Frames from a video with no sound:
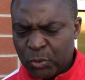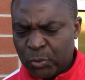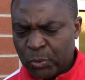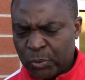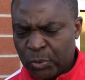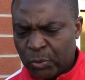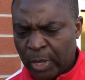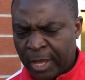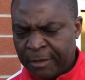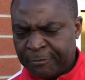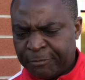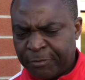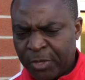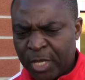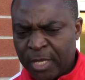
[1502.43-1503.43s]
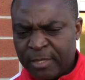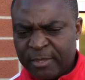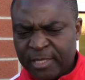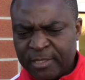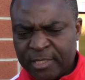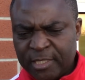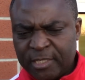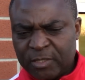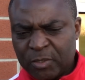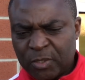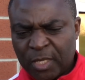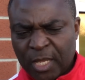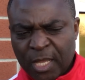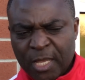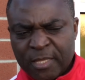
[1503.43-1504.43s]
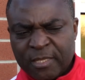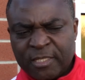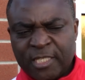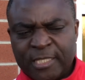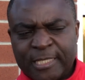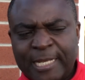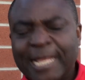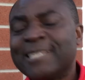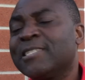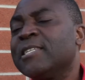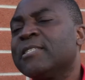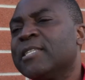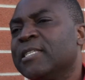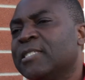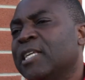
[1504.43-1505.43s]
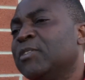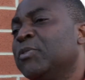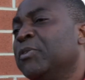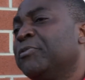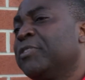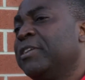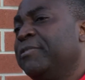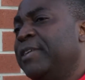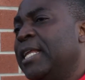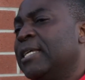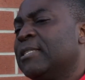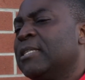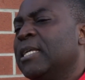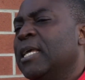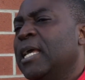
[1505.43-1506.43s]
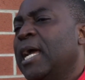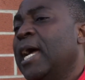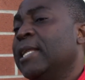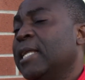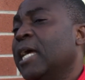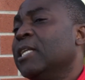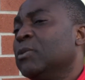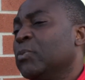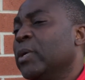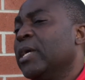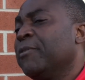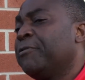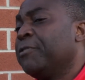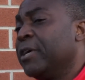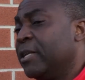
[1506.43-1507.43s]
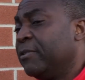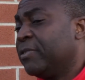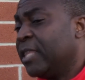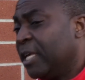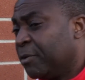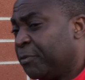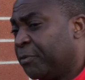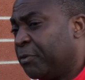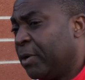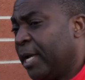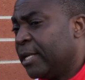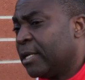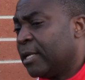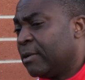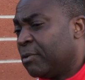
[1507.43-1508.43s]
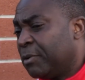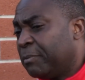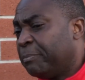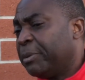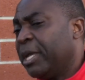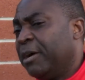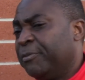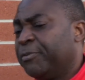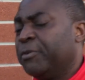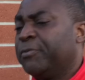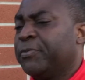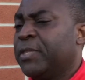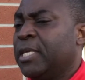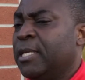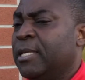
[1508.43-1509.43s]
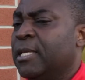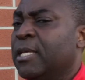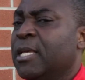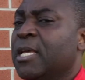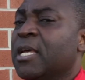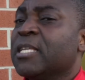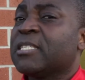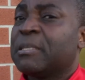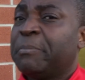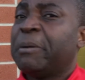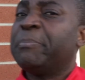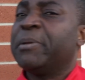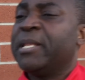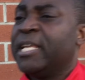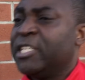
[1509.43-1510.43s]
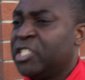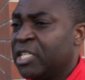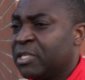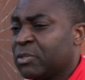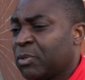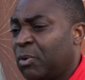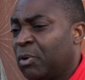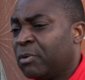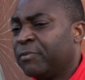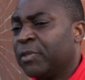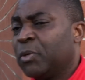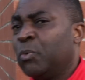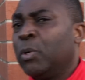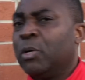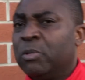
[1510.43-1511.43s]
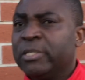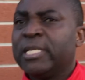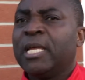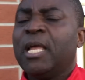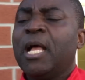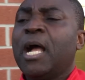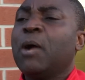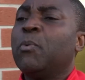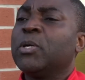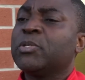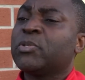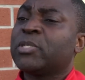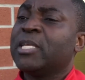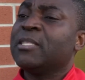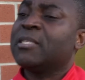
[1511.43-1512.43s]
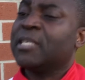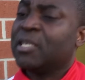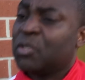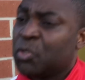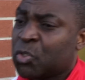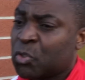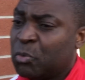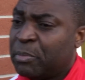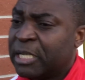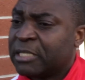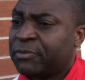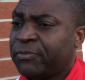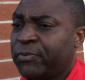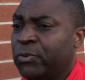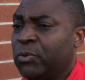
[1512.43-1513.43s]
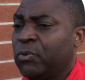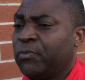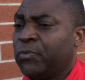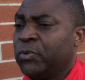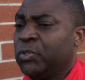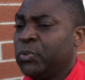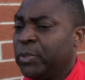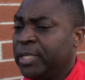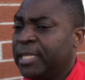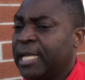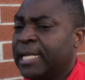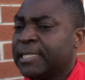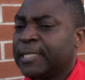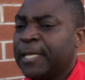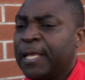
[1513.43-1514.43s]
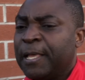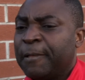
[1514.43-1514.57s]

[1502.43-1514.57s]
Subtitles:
you have, this is an assistance that you have given us, and we are very thankful, and on behalf of the Zimbabwe legends all over the world, I want to say thank you so much for doing that.